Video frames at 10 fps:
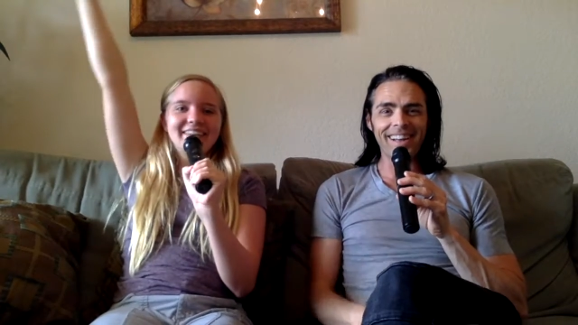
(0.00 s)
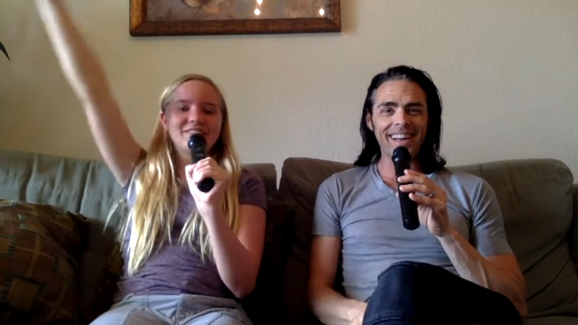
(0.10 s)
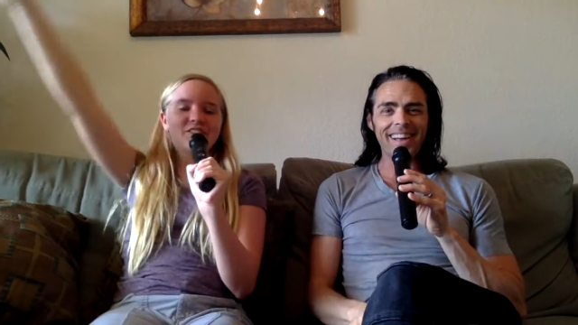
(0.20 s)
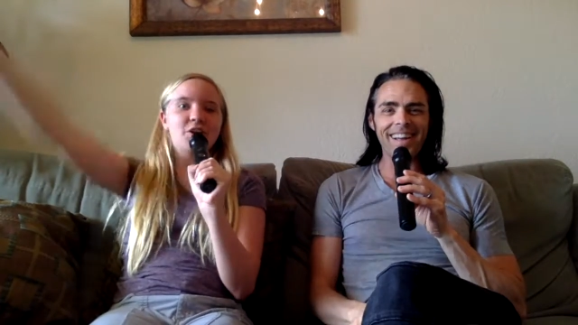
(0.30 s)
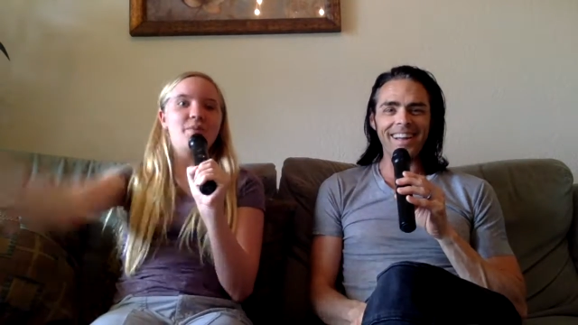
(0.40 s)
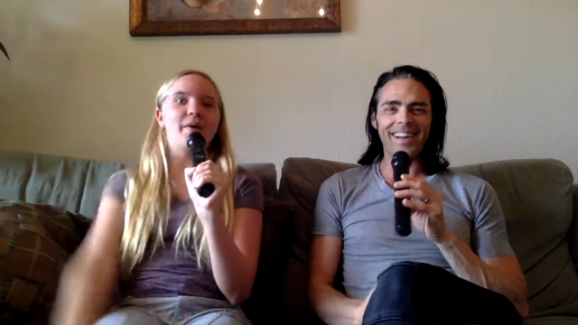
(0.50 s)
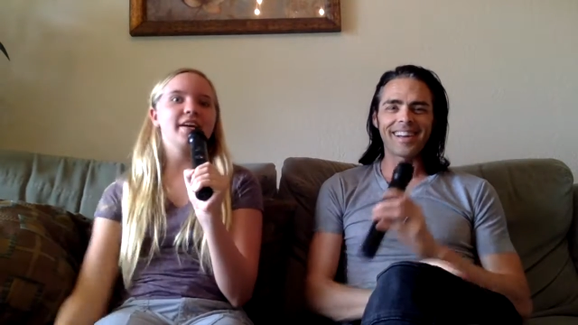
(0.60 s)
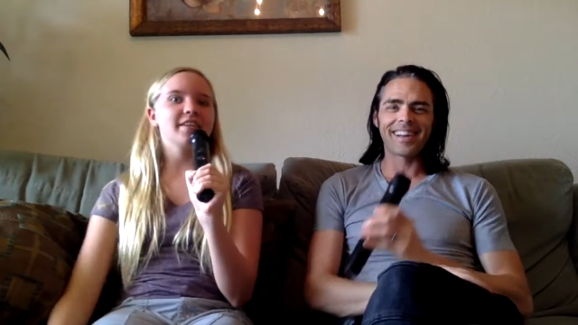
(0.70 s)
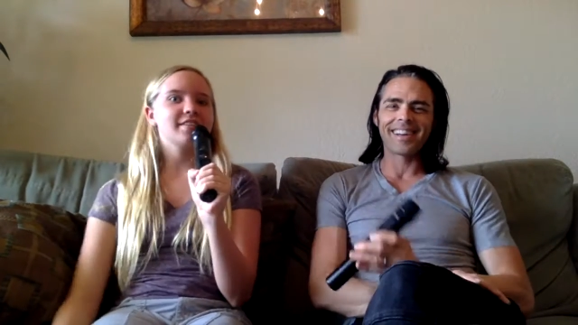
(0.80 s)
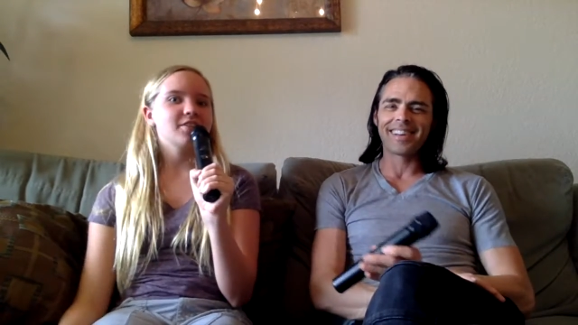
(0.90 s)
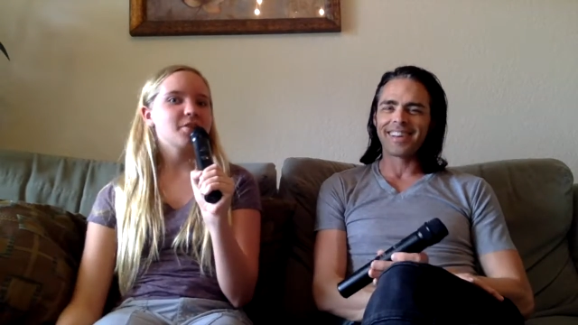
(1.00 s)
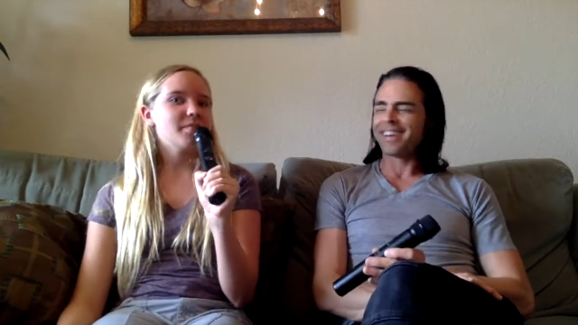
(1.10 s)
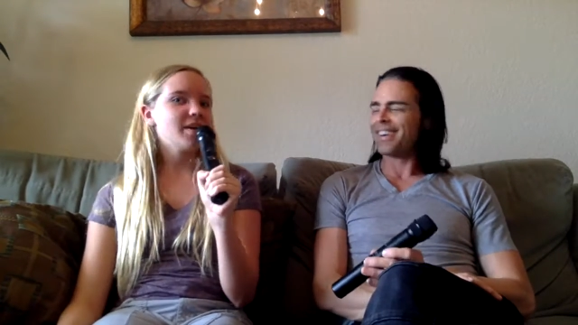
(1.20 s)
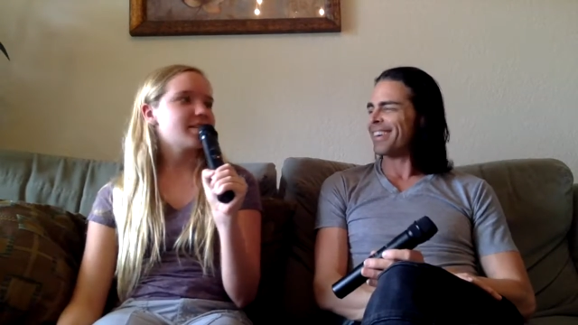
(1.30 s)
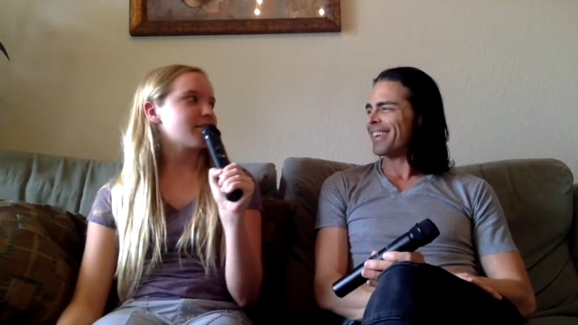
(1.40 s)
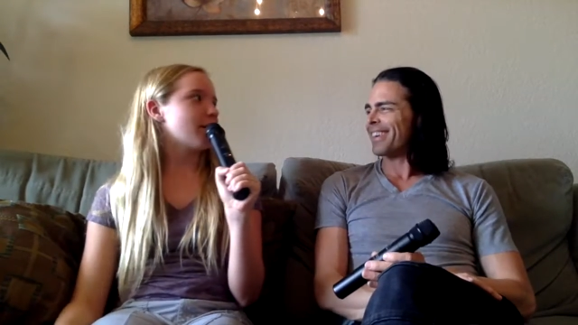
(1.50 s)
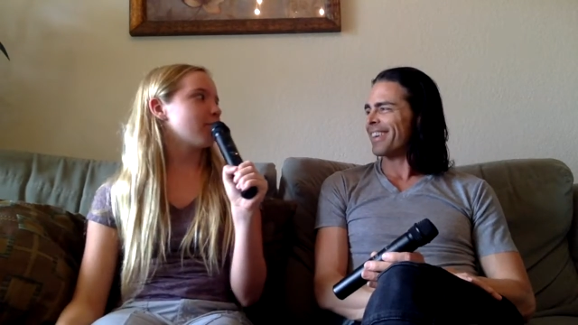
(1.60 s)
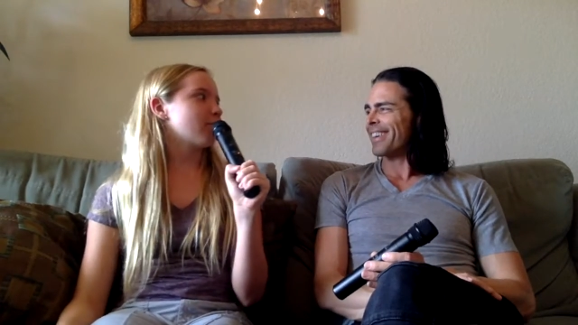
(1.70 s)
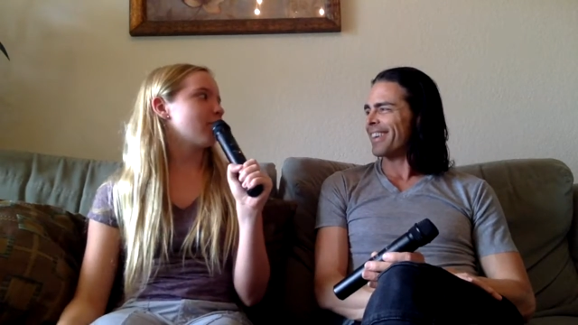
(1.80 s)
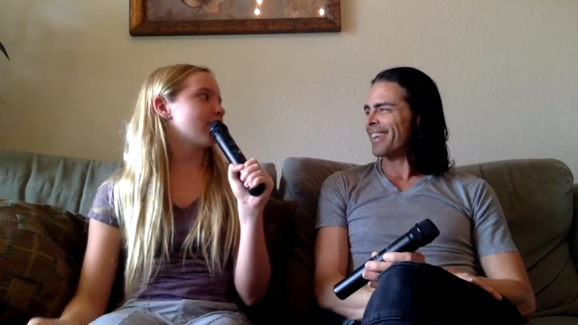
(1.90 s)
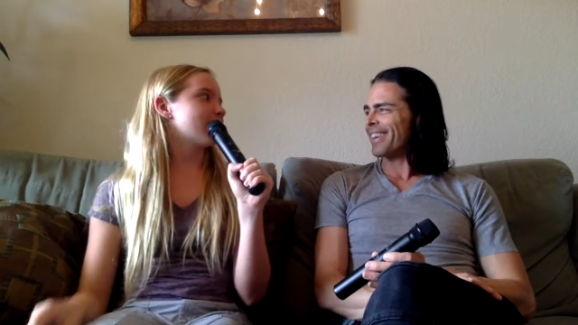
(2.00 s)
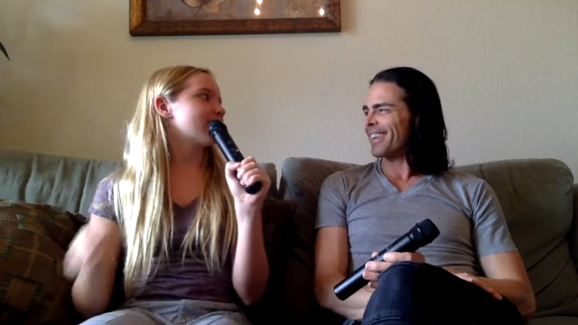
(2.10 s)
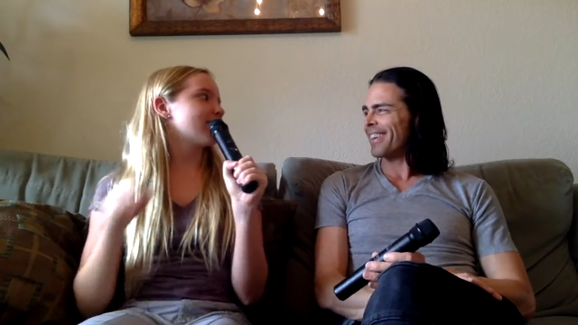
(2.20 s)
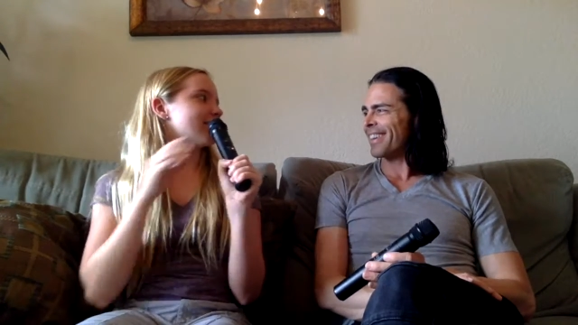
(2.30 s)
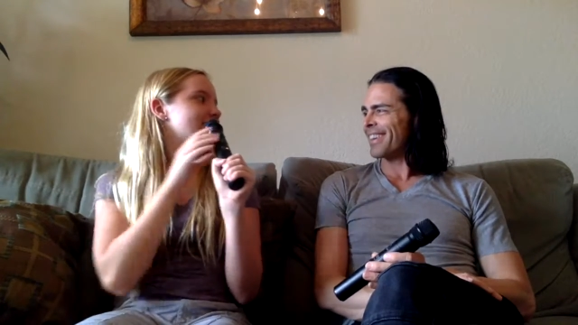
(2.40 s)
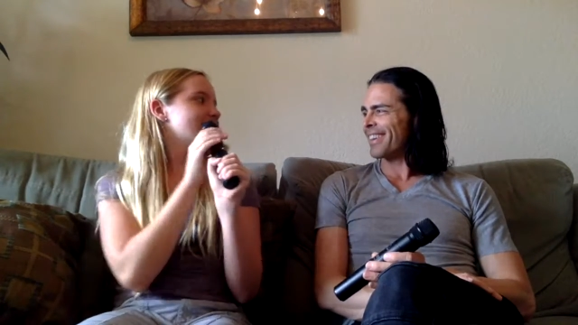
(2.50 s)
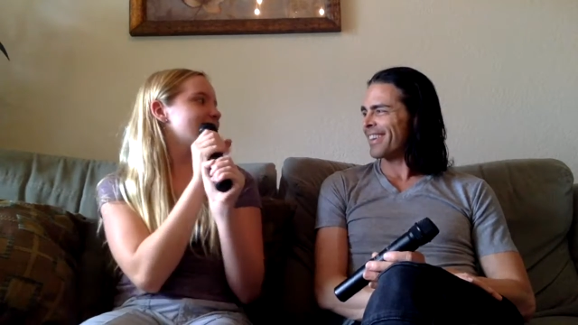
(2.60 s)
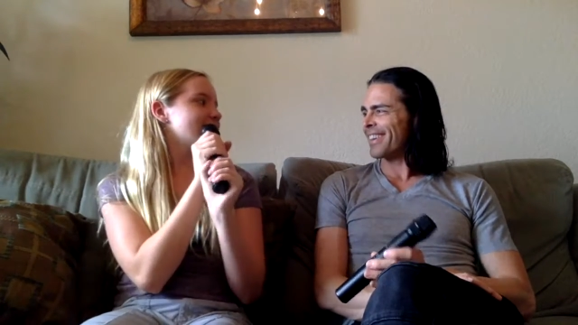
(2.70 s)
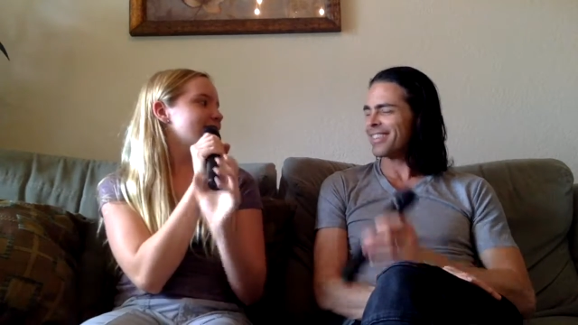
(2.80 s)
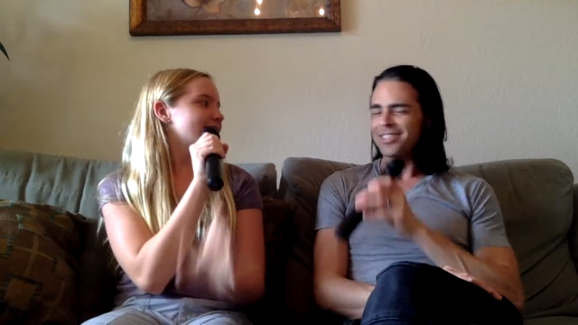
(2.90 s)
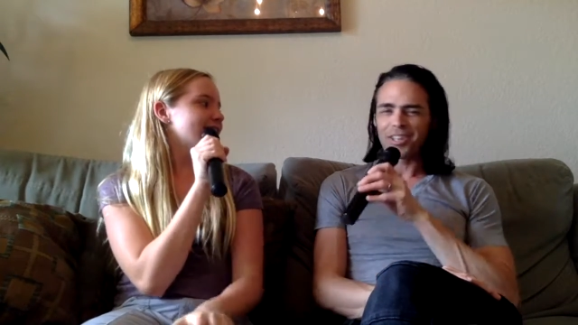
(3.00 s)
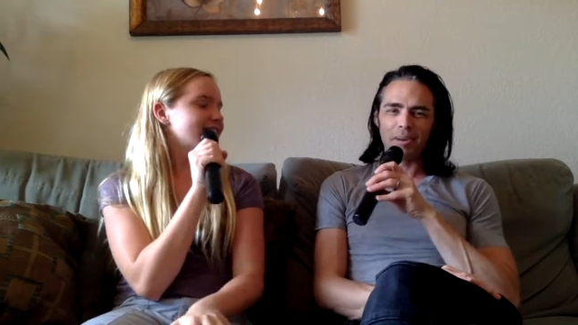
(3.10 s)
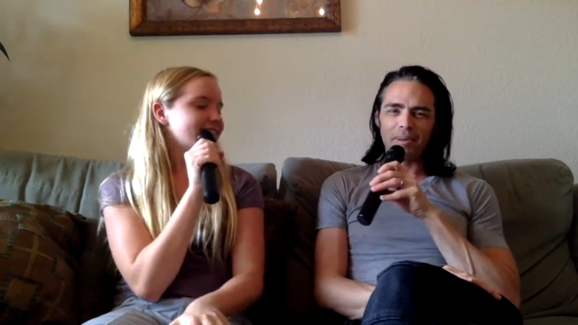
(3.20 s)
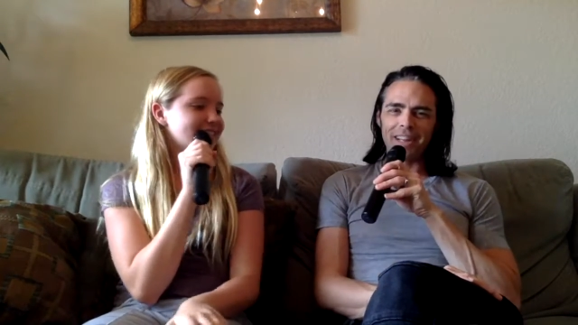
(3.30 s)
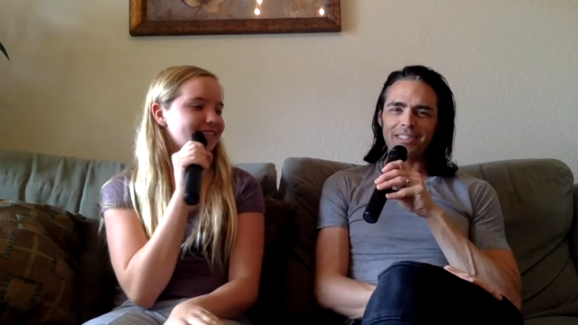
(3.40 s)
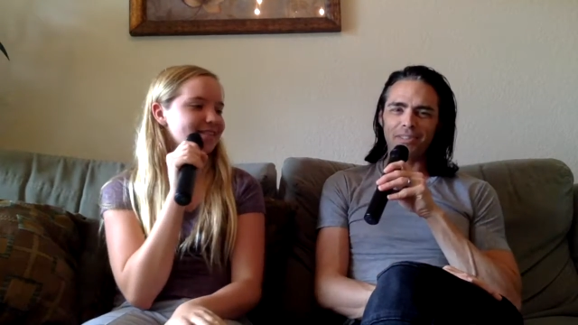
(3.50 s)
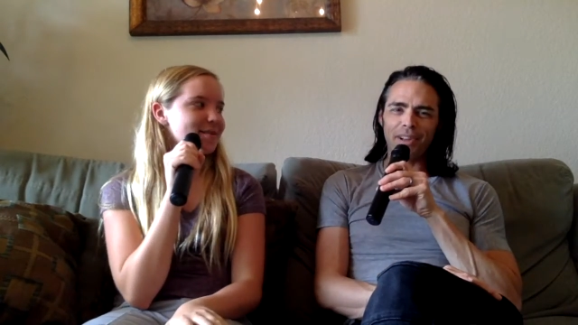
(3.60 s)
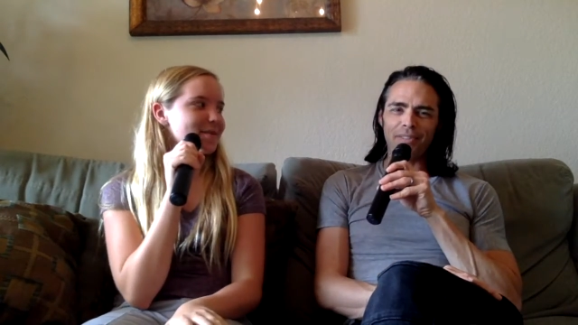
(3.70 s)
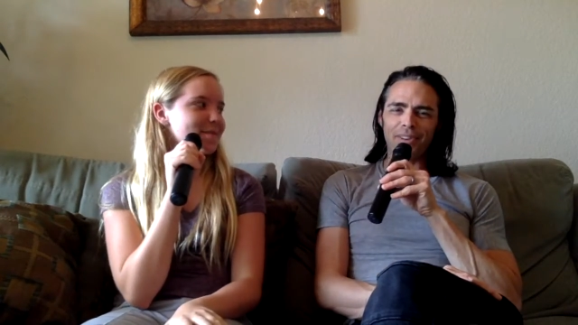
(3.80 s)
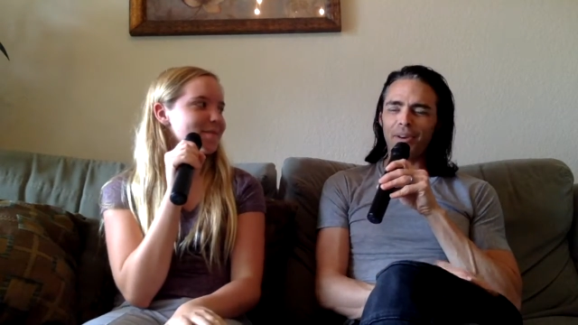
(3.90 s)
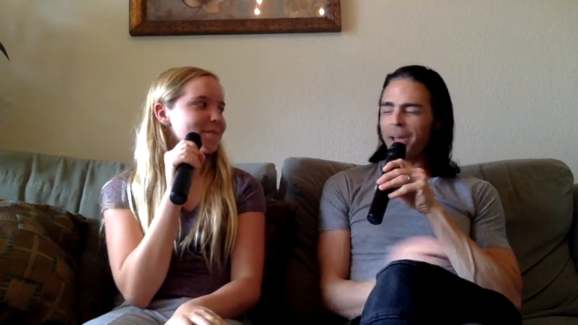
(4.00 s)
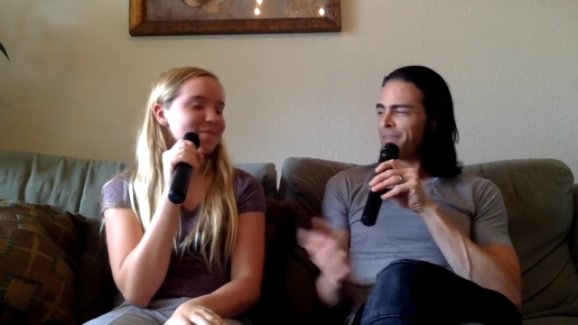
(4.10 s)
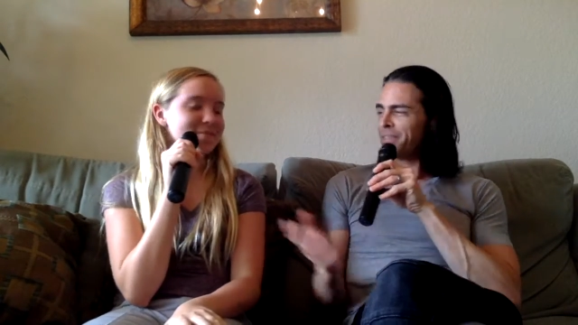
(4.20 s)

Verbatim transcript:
Speaker 1: Uh-huh. Jeremiah has such amazing Bible quotes.
Speaker 2: Jeremiah is your favorite. Okay,